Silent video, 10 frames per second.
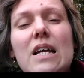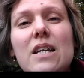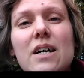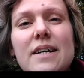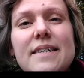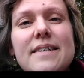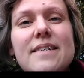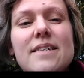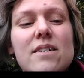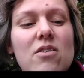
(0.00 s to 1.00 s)
nice
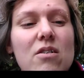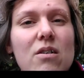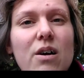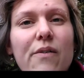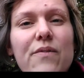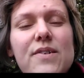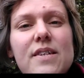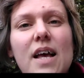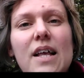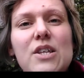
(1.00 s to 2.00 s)

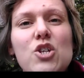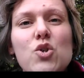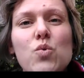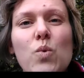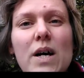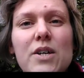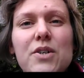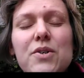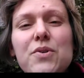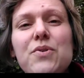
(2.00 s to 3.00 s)
scarves and
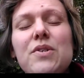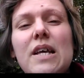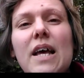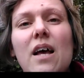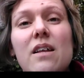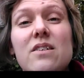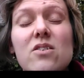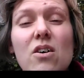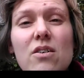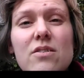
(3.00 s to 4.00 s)
sweaters and
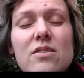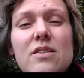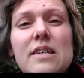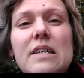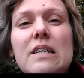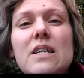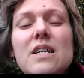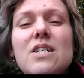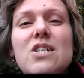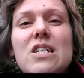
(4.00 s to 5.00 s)
socks
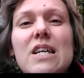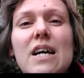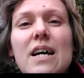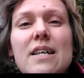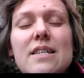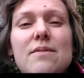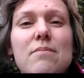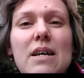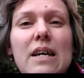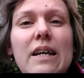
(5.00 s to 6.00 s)
she has
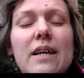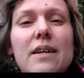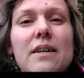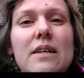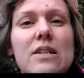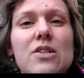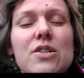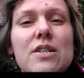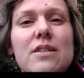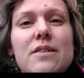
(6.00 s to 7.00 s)
made, and
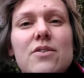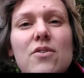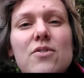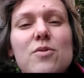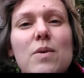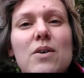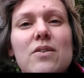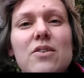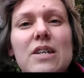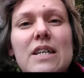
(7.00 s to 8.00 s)
she talks about
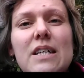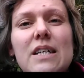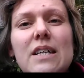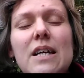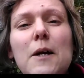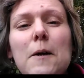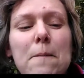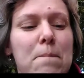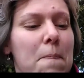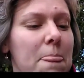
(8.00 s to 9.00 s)
her knitting.
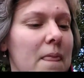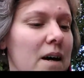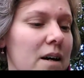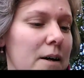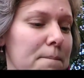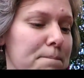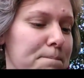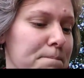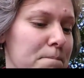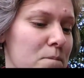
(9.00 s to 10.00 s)
Um,